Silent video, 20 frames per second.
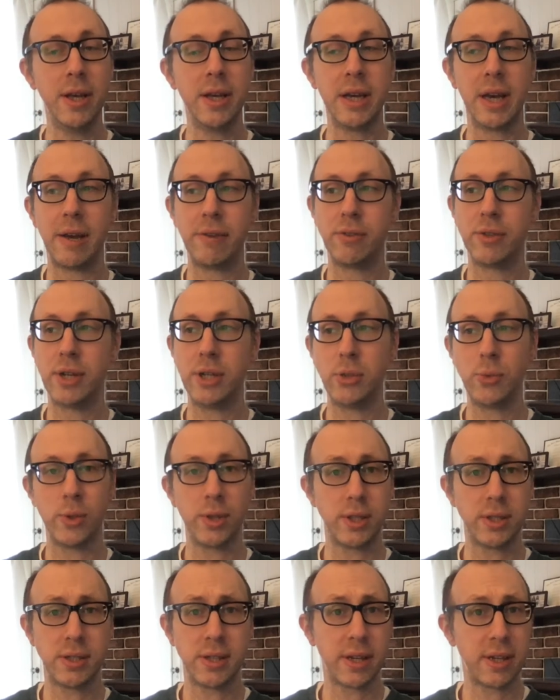I've trained with the
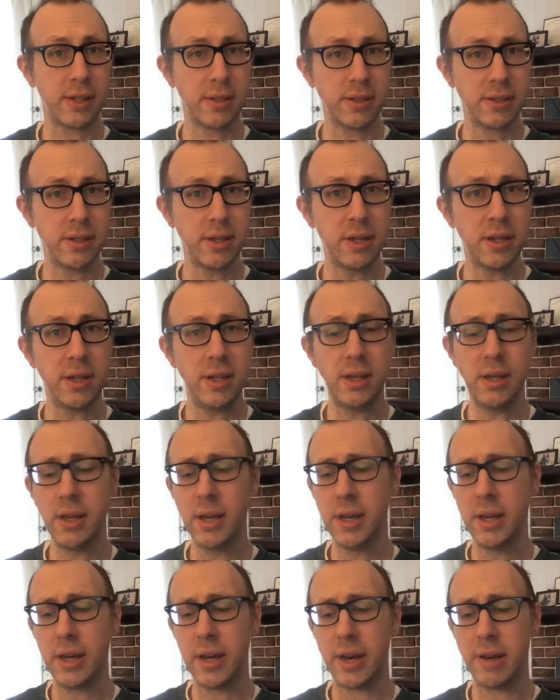Second City,
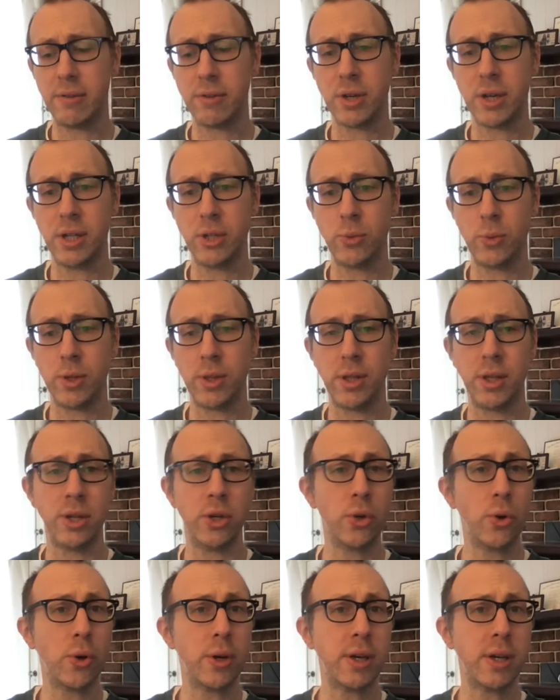I've trained with the
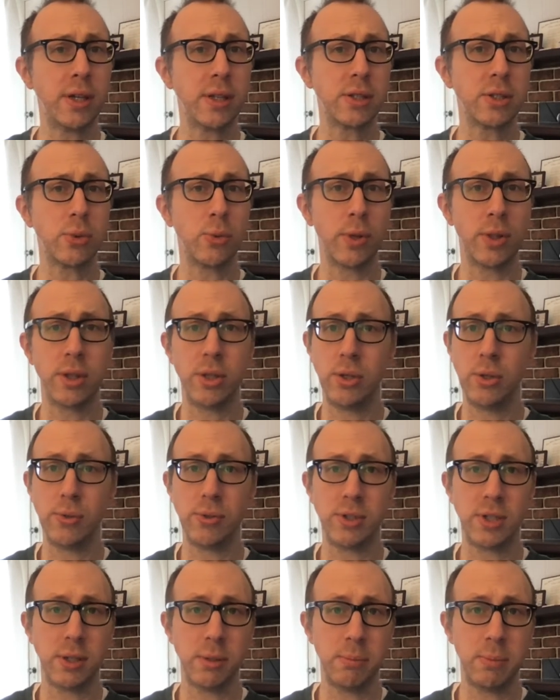Annoyance, with the
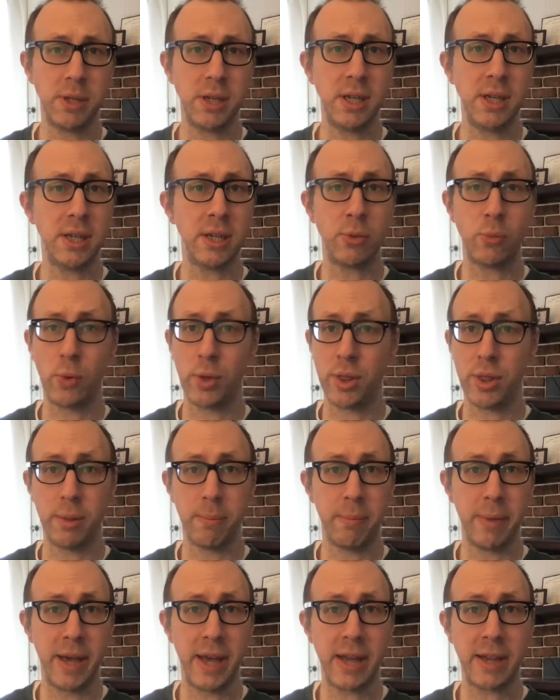UCB, and with the
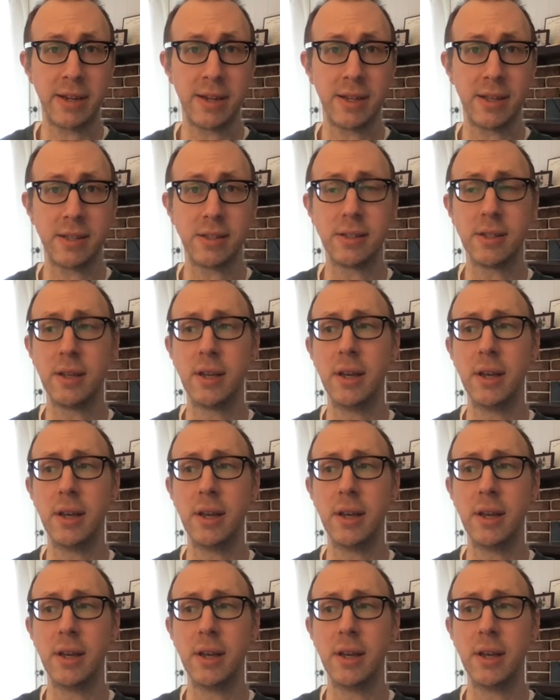Magnet.